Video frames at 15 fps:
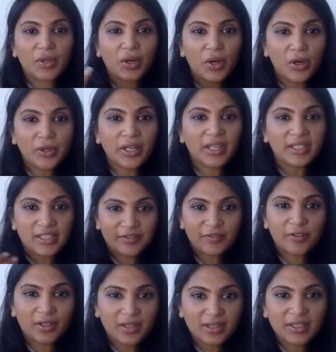on a
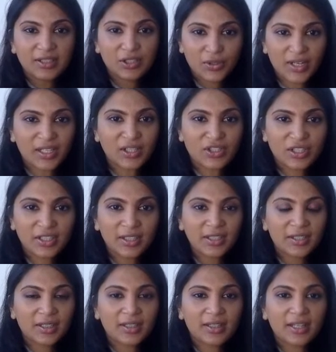different strategy
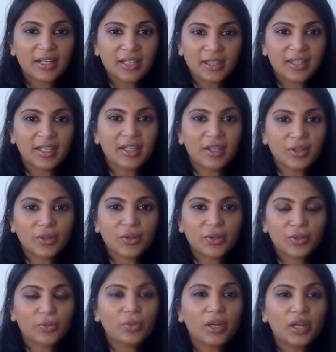that I think
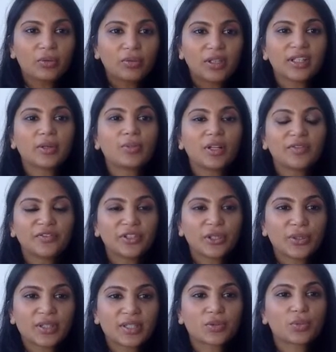would work really well for you,
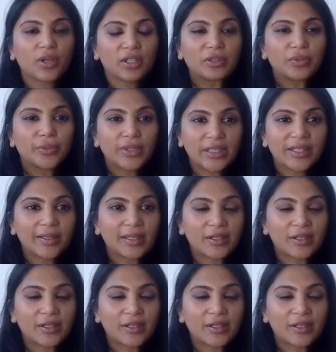because it's worked really